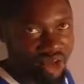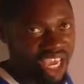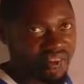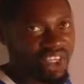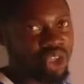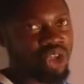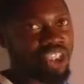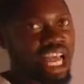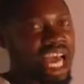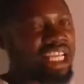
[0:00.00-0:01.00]
given two
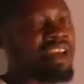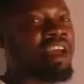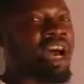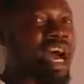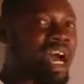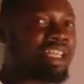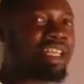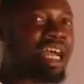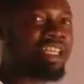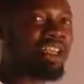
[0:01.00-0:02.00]
sides
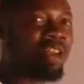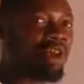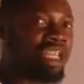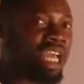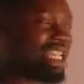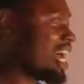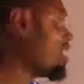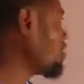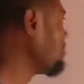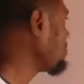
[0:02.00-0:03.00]
and an included angle.